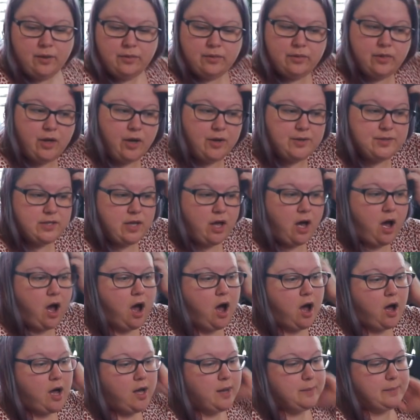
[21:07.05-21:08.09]
those
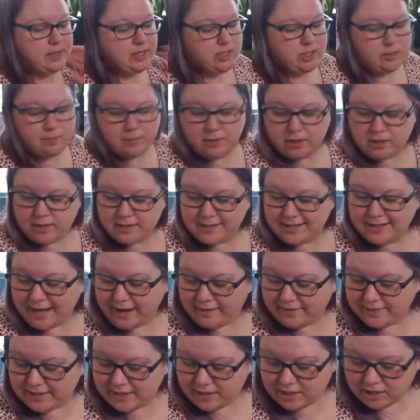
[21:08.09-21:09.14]
are a bunch of books that
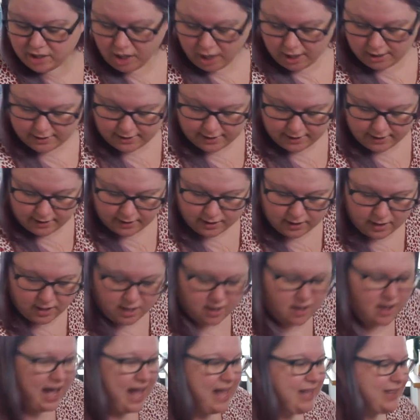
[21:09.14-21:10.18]
I've started.
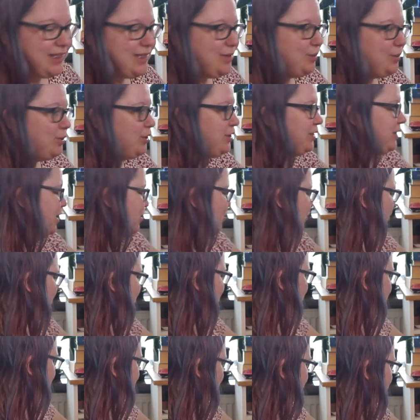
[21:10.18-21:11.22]
I thought they were
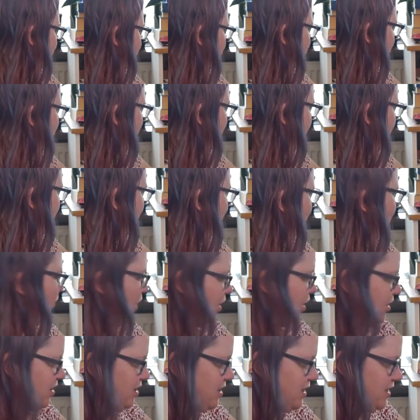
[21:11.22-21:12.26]
books that I
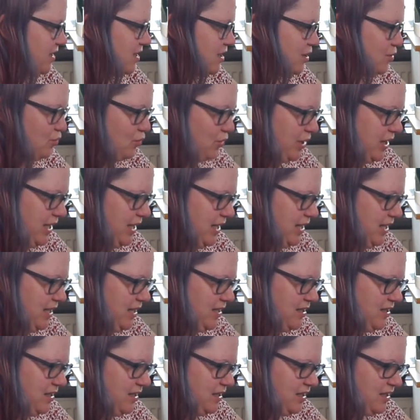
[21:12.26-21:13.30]
wanted to
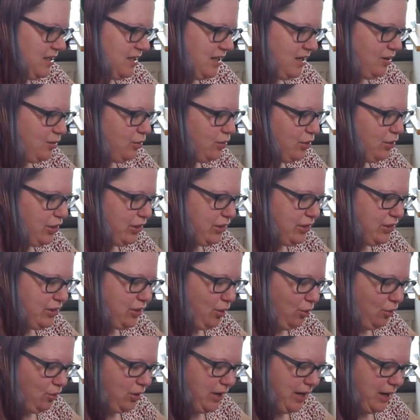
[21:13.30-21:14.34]
read or
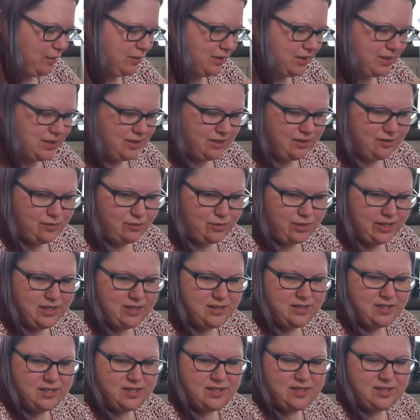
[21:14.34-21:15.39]
thought I was going to read
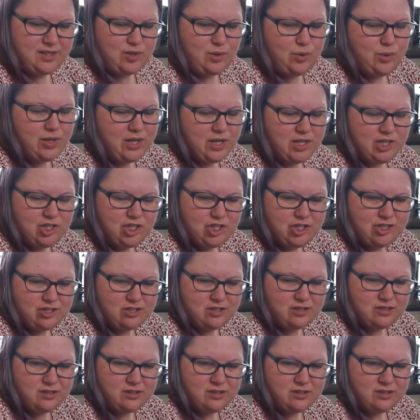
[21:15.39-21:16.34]
soonish.